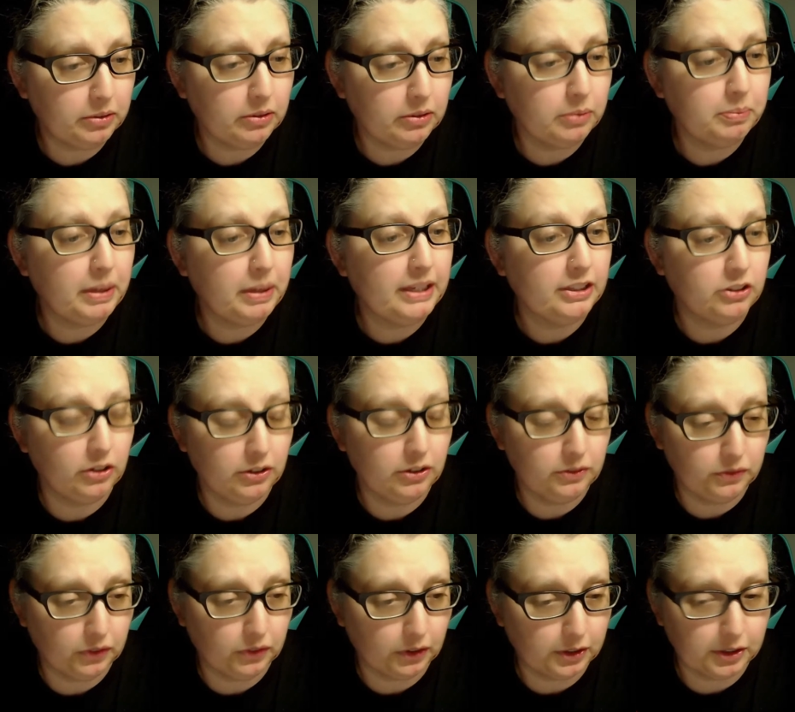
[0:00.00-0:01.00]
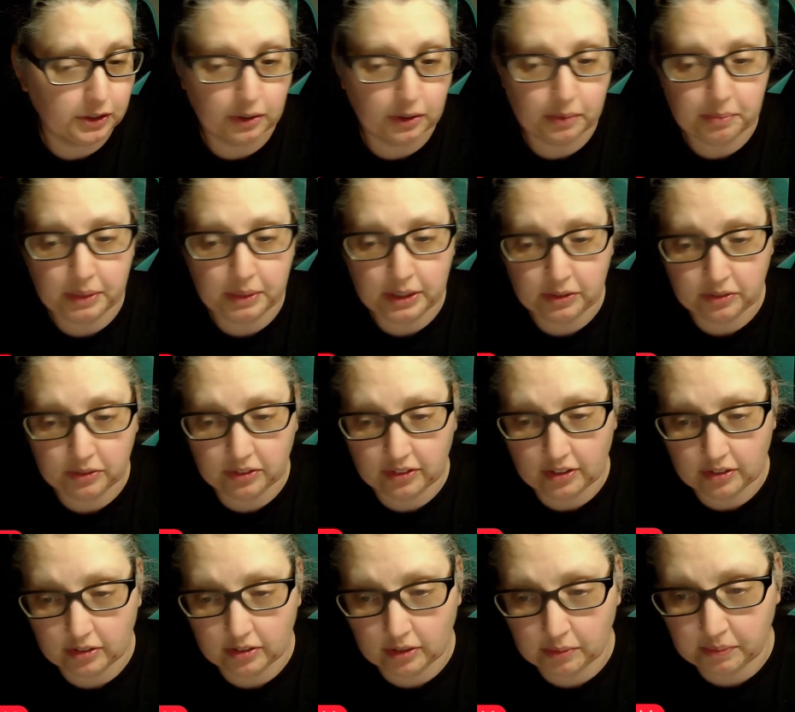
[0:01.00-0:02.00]
to be good for your immune
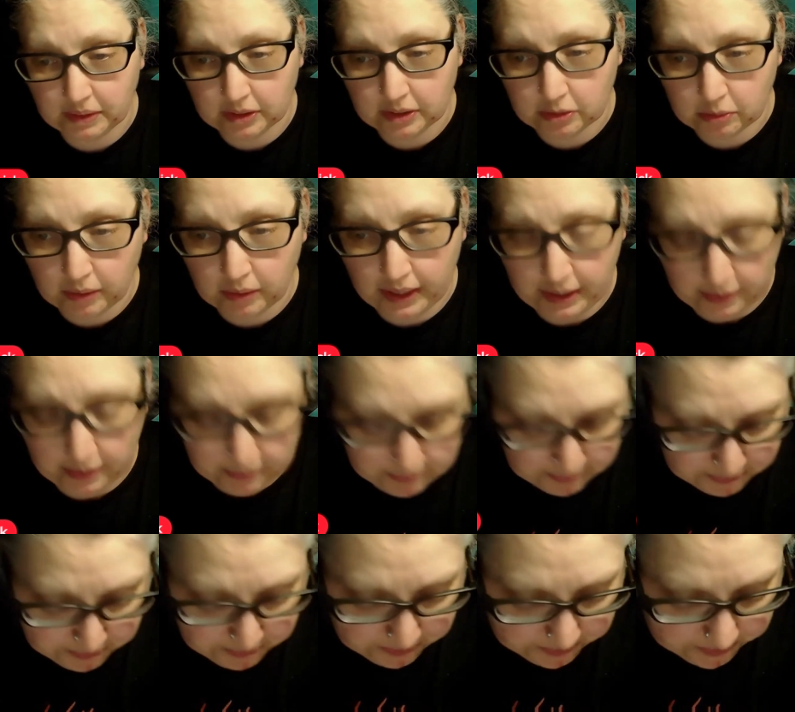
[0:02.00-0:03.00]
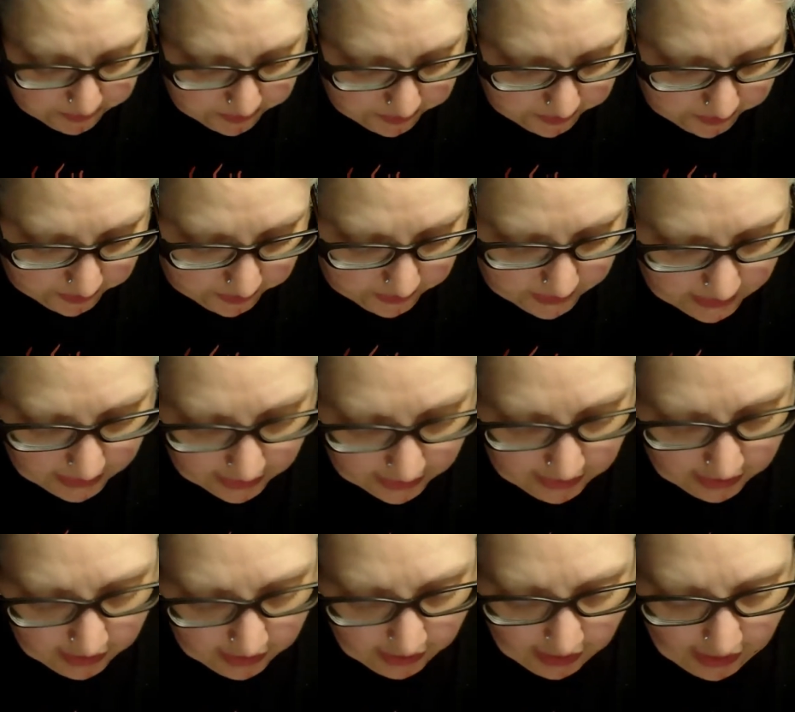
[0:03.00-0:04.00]
system as well.
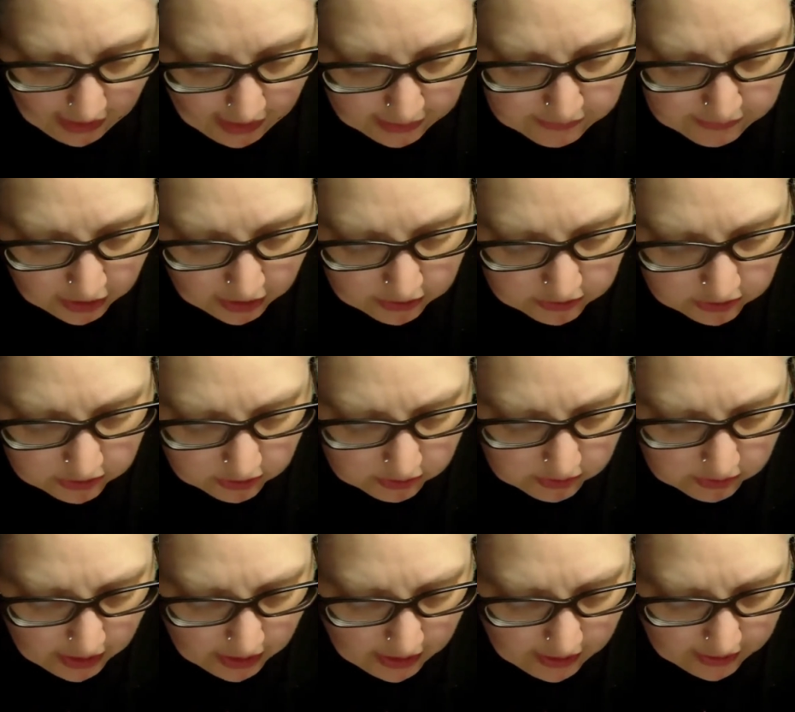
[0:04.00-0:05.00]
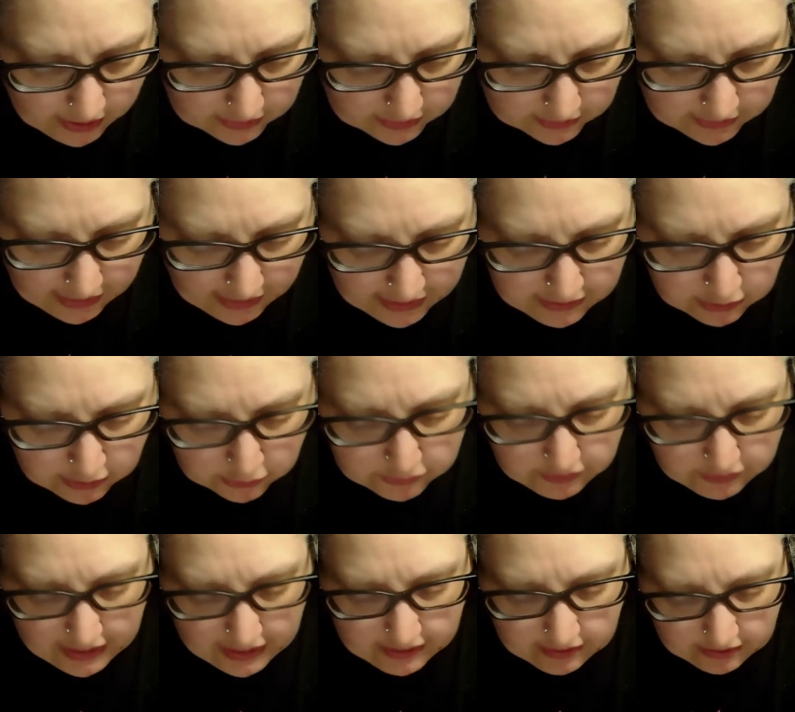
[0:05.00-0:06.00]
I've also got
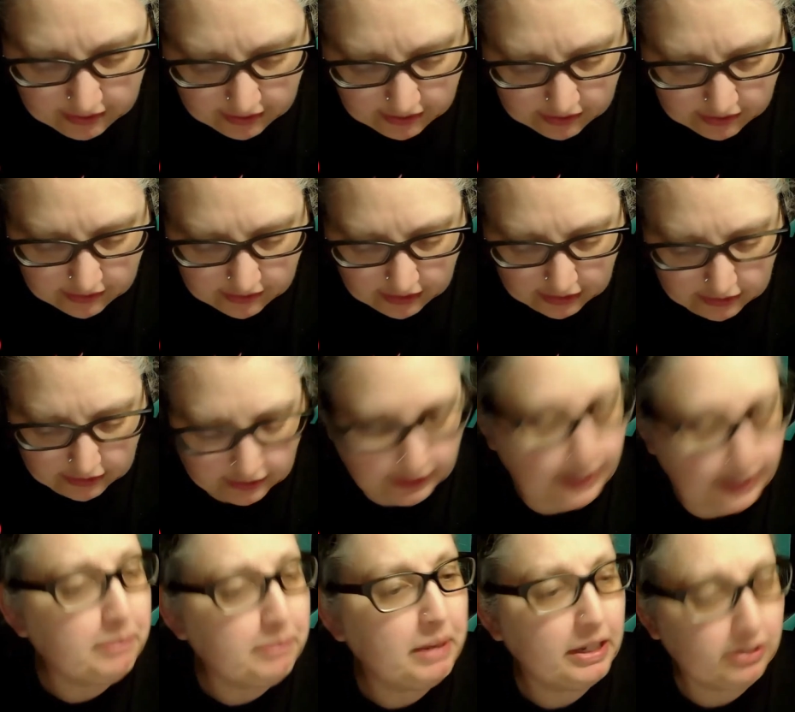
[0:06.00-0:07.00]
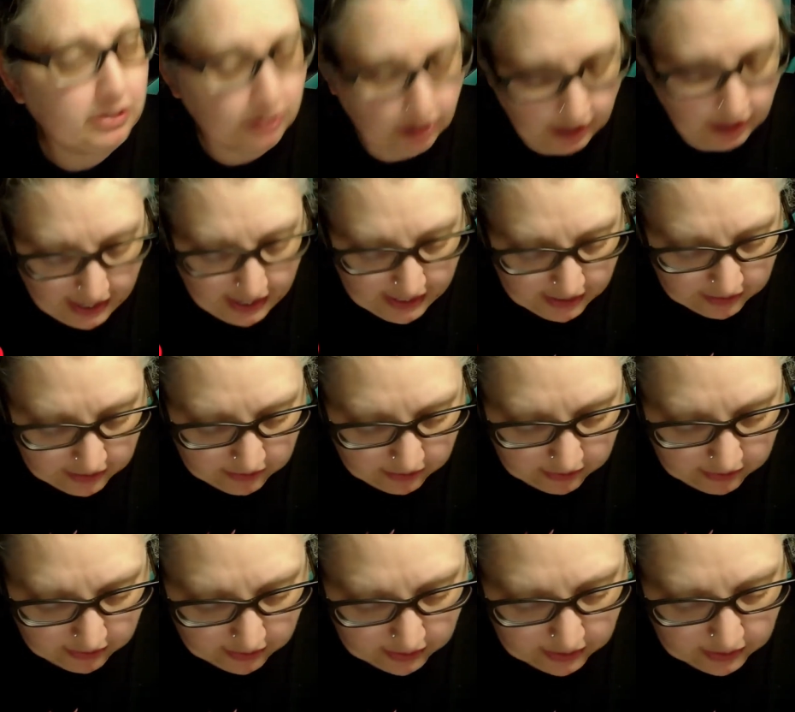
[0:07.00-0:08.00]
Leatherface's
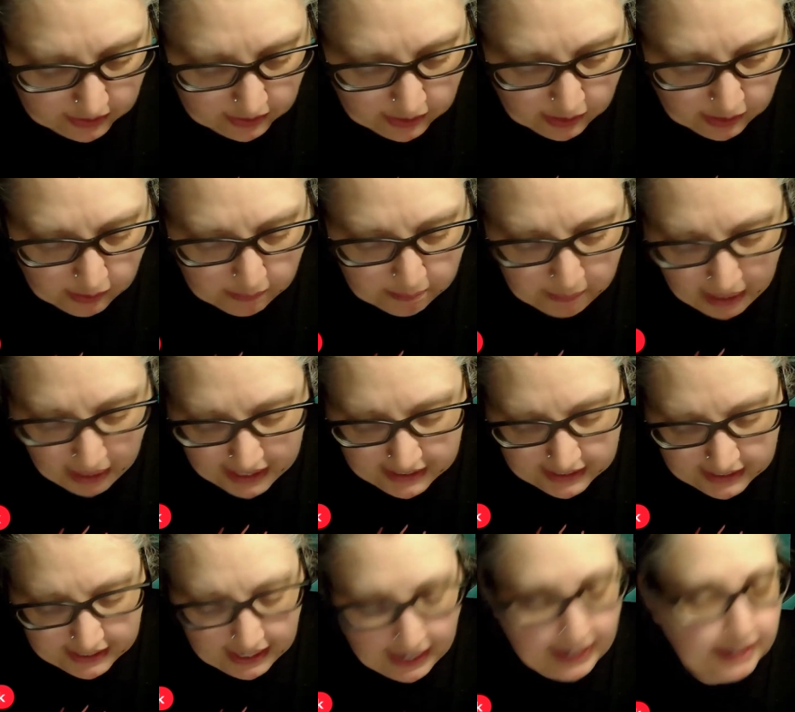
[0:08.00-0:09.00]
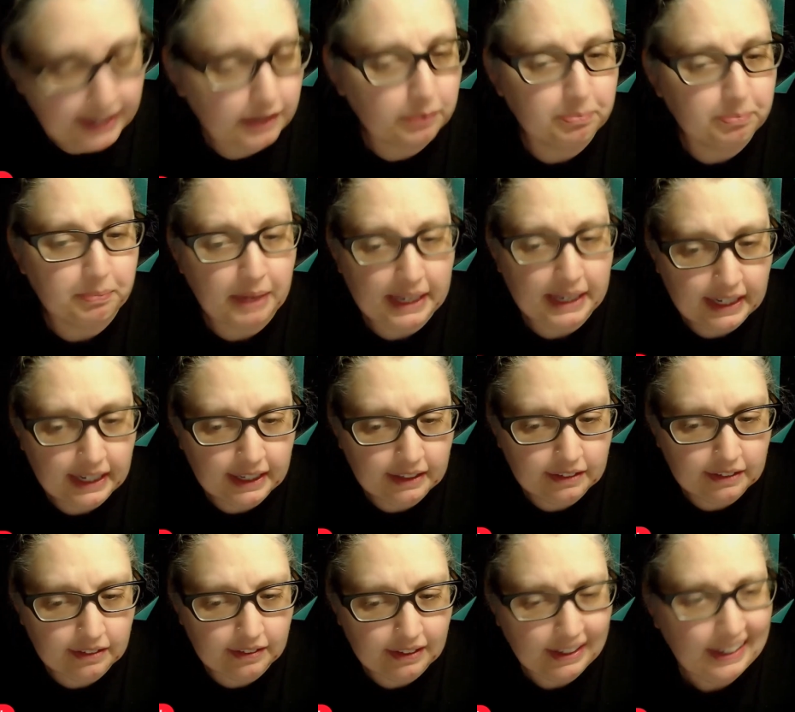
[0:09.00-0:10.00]
lemongrass, Maniac
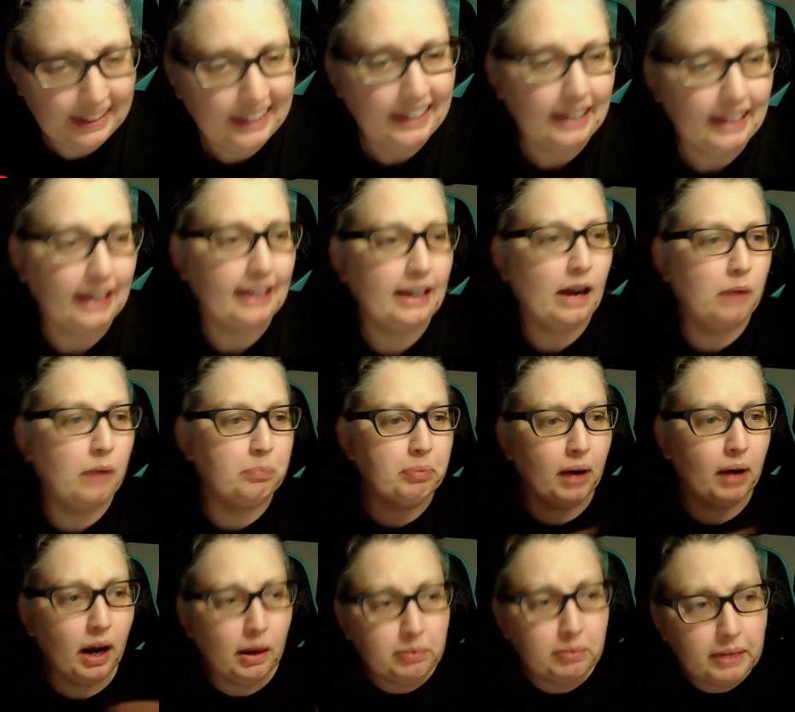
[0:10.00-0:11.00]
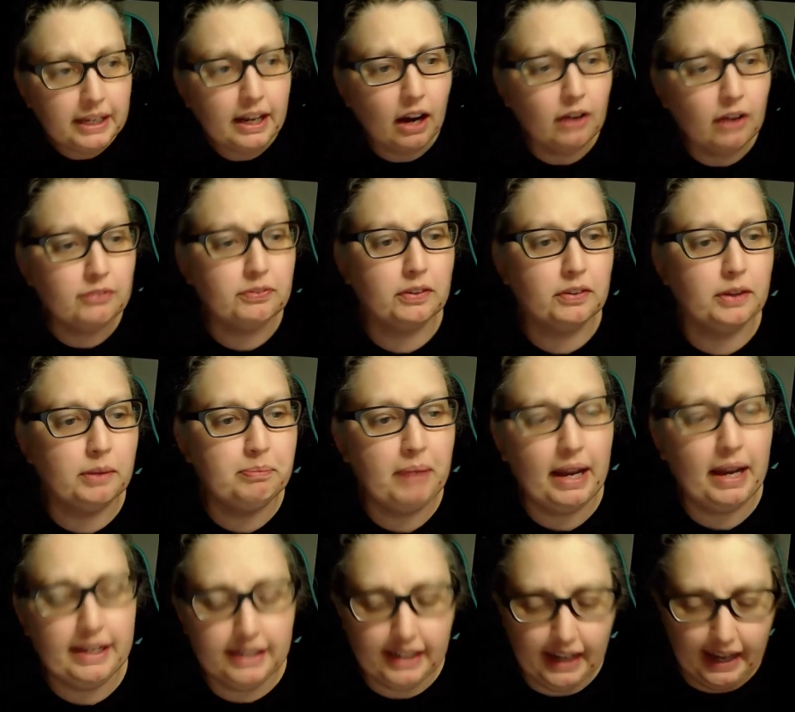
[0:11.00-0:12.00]
mint, and I'll probably offer the
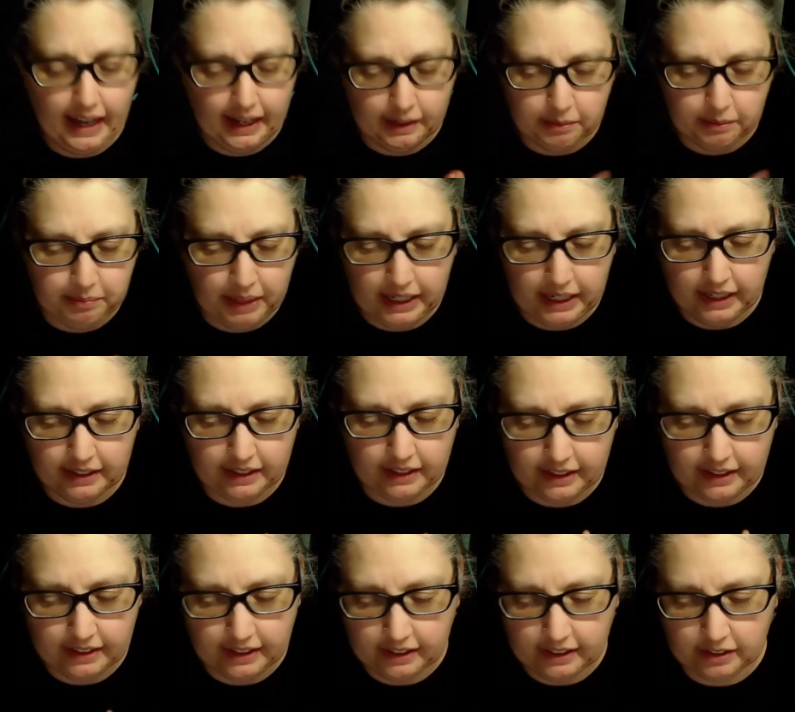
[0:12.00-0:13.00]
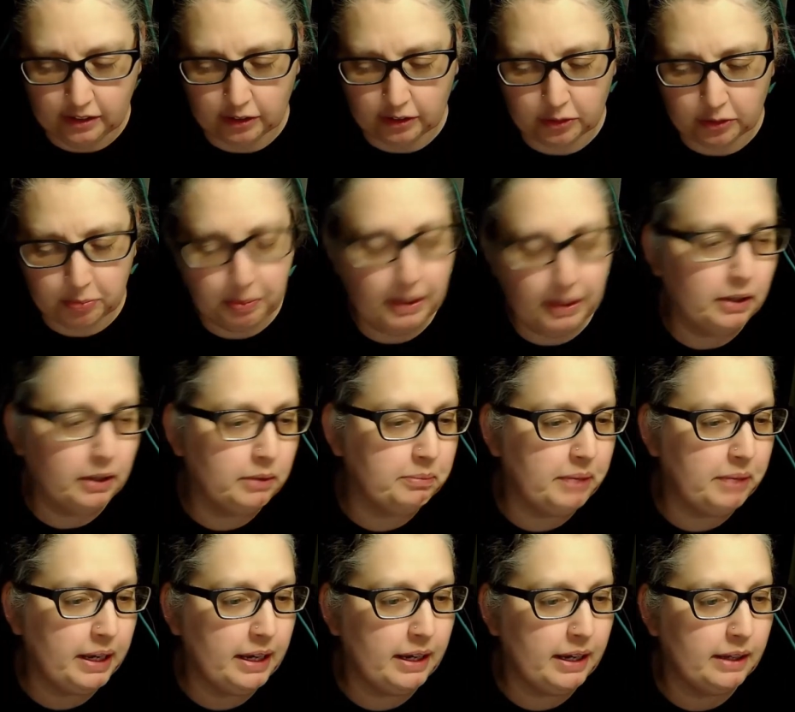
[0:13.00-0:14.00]
Maniac mint in either
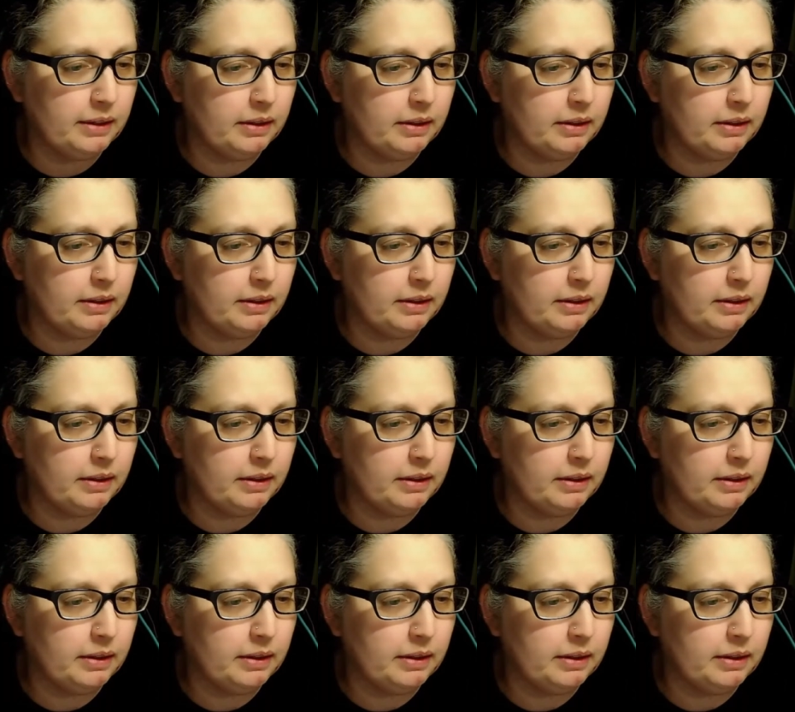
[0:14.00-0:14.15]
spearmint